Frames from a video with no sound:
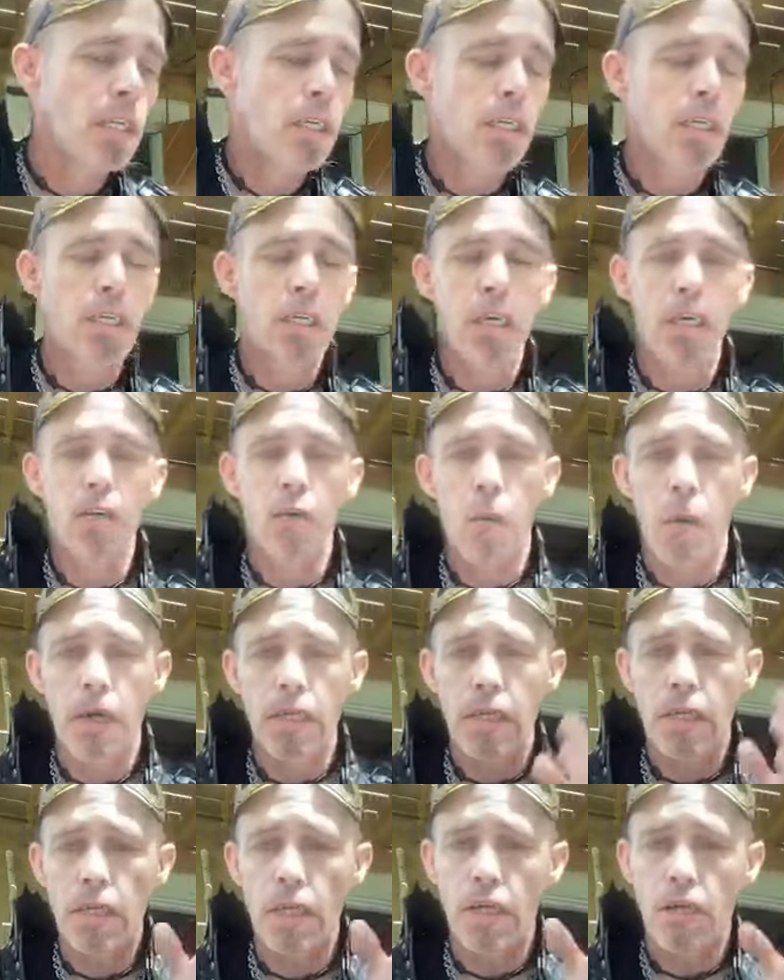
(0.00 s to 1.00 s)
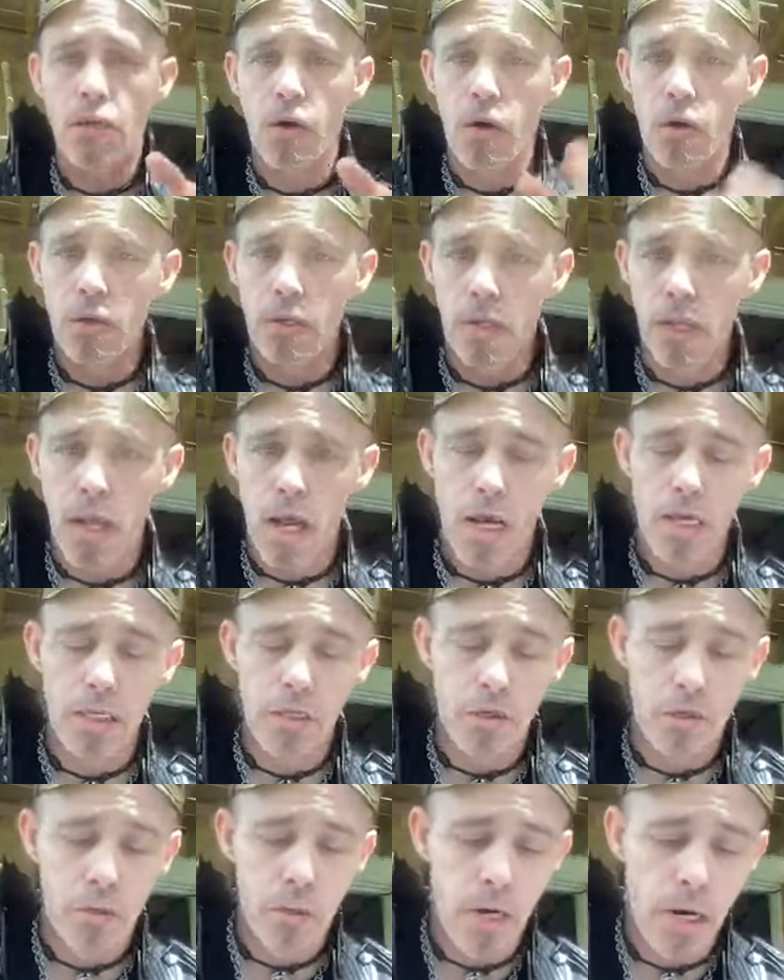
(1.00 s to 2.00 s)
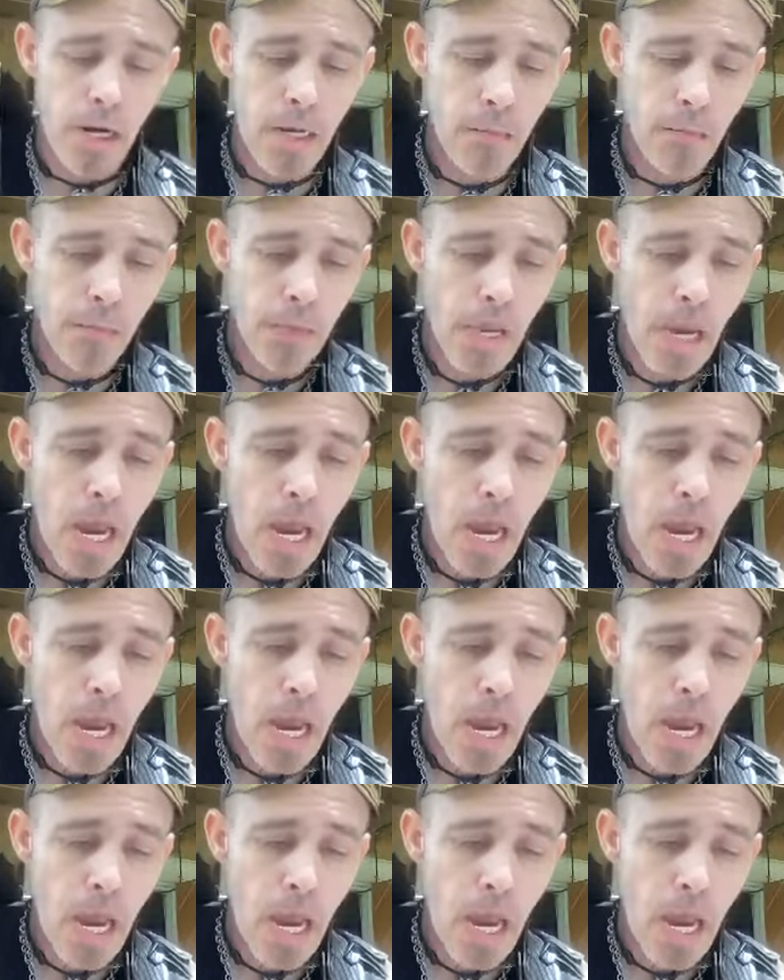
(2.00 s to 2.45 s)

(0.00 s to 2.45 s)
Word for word: to 616 Ursuline Street.